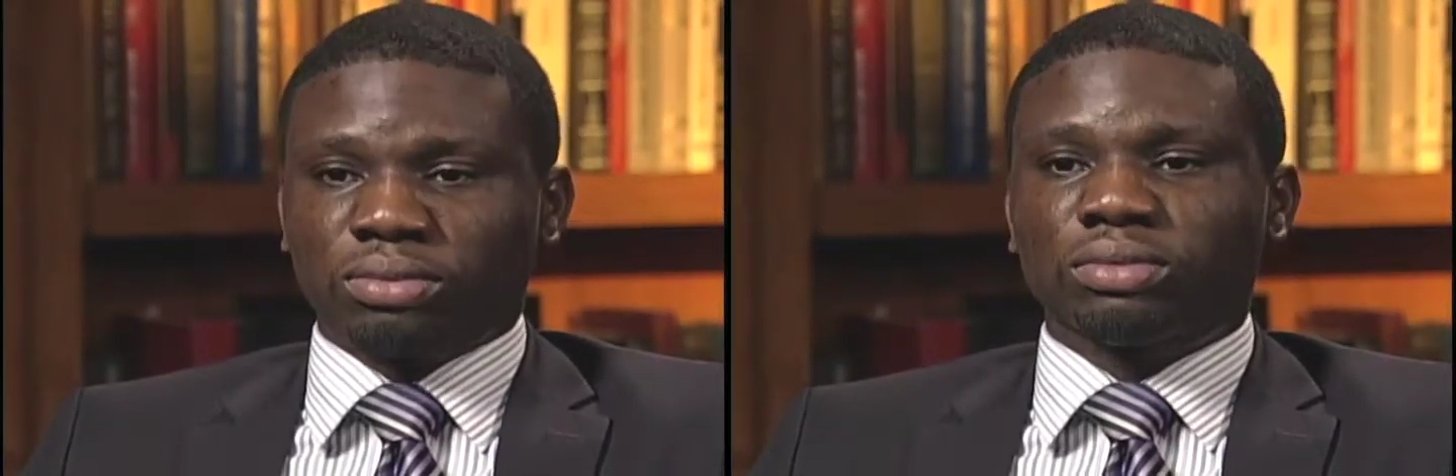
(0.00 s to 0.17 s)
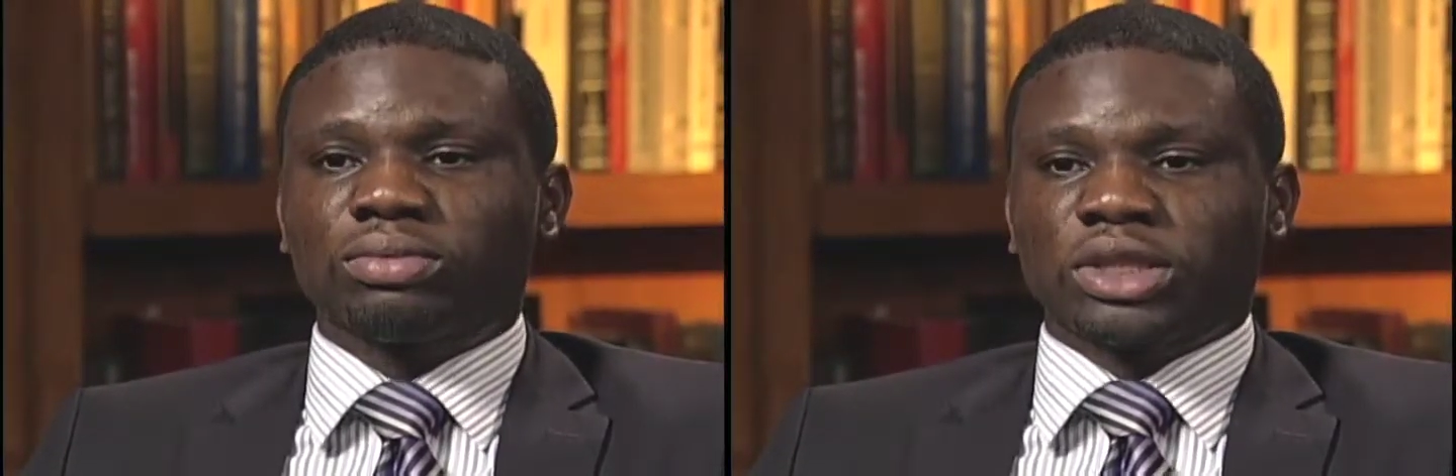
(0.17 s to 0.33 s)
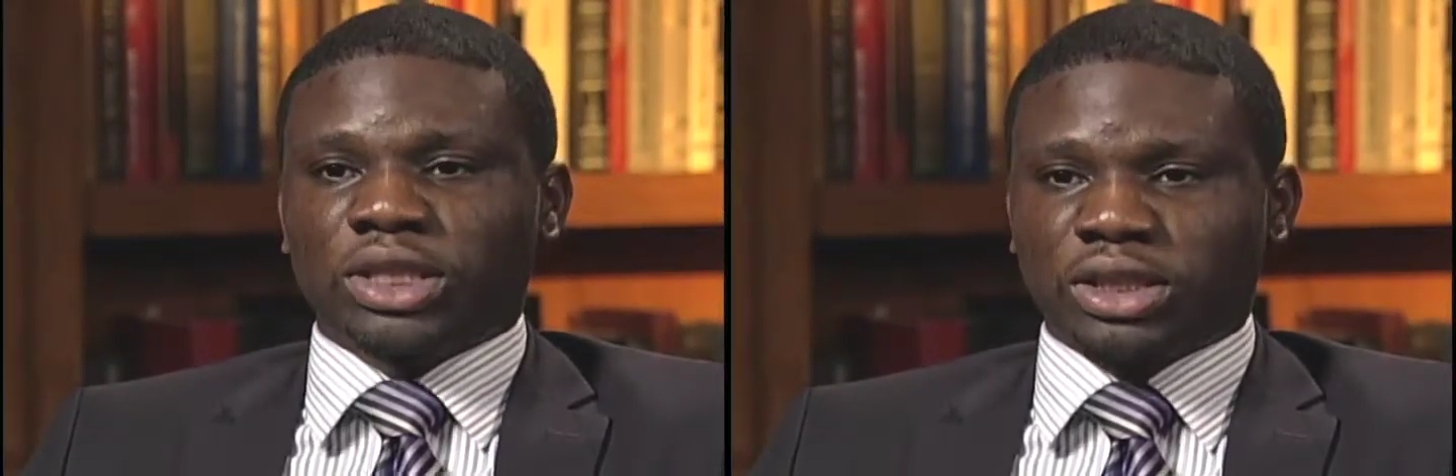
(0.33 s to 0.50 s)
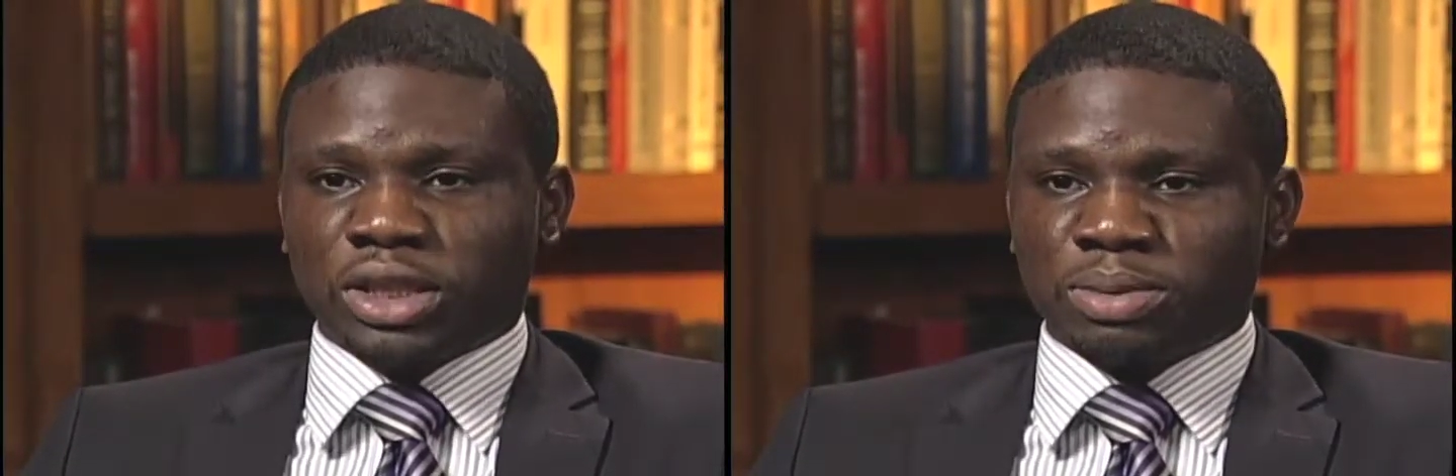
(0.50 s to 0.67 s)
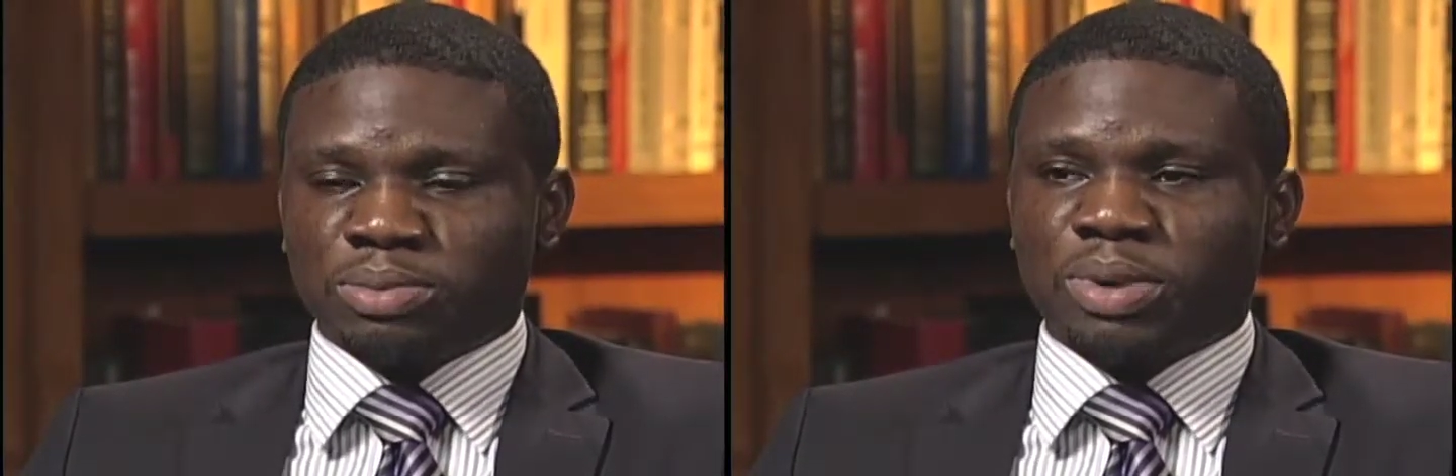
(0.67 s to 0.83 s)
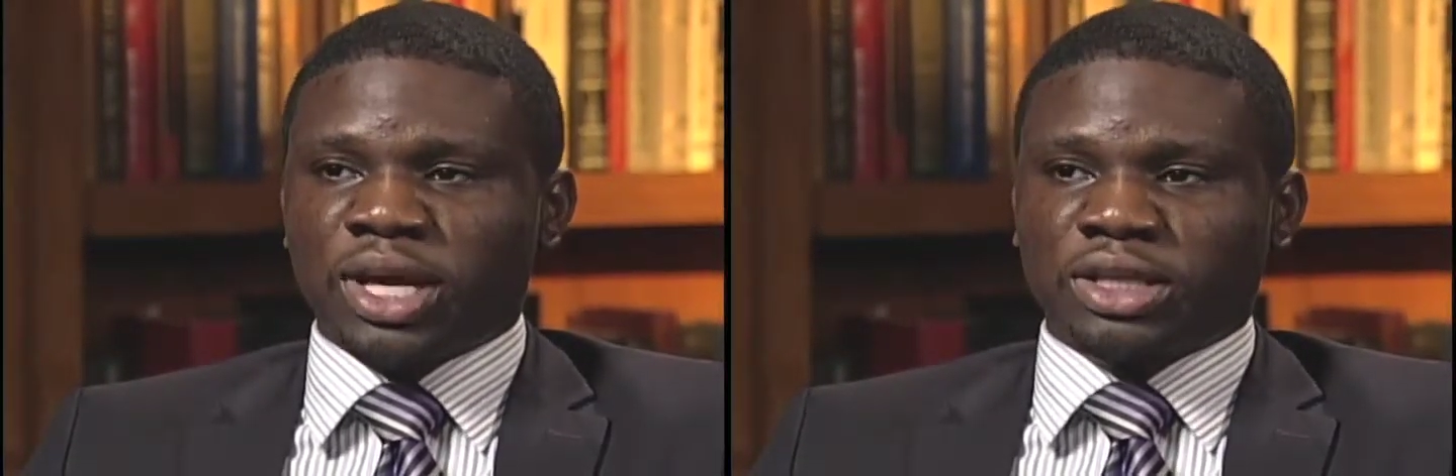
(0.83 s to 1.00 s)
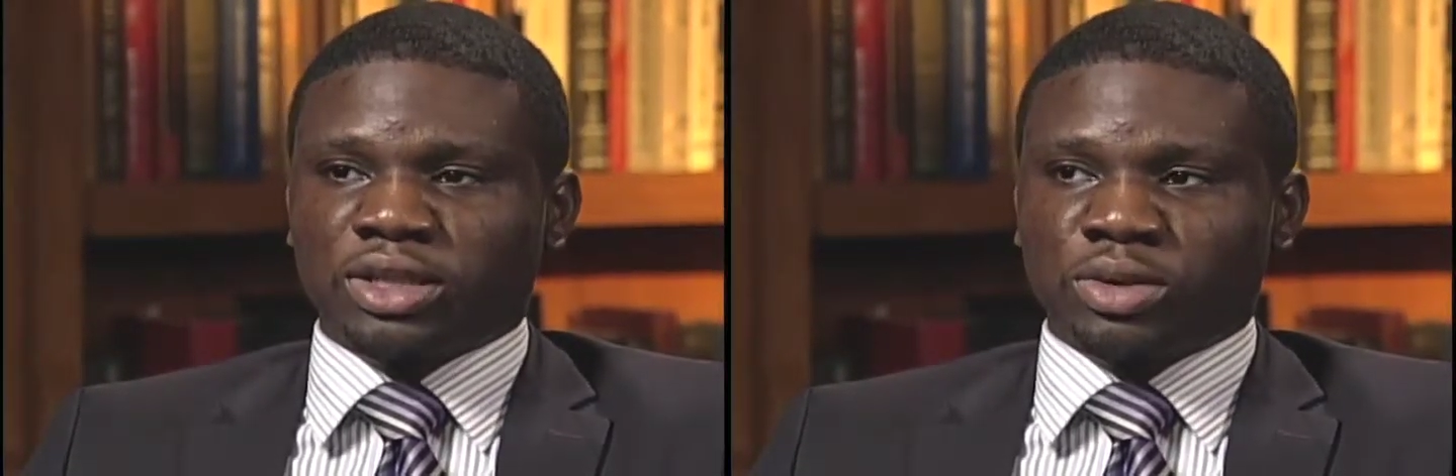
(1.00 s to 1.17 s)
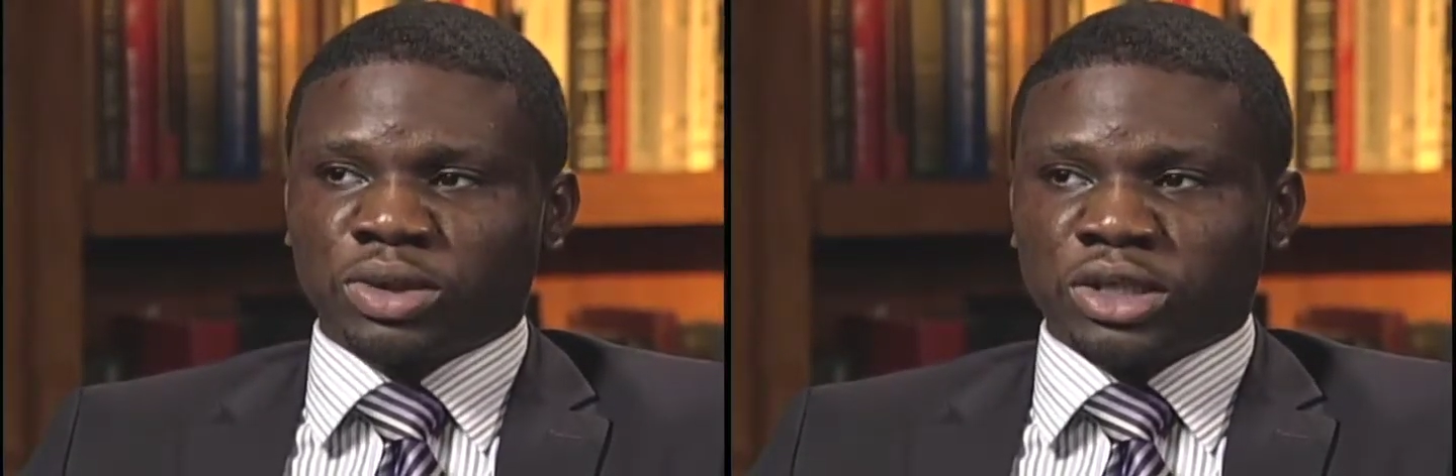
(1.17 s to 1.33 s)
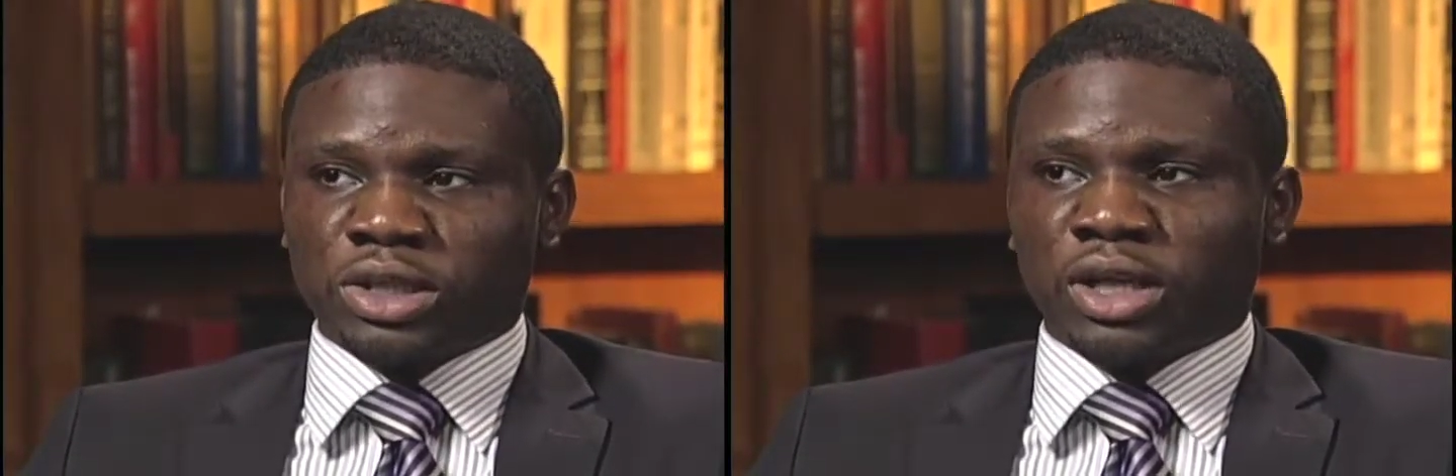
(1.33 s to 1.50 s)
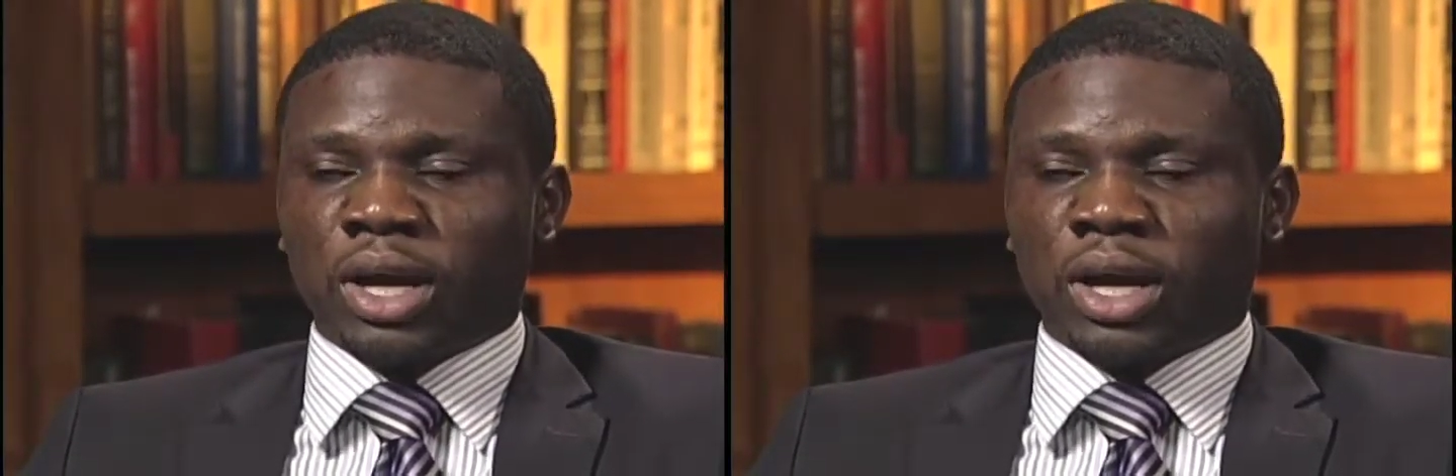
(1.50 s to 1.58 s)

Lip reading: 16 paid students.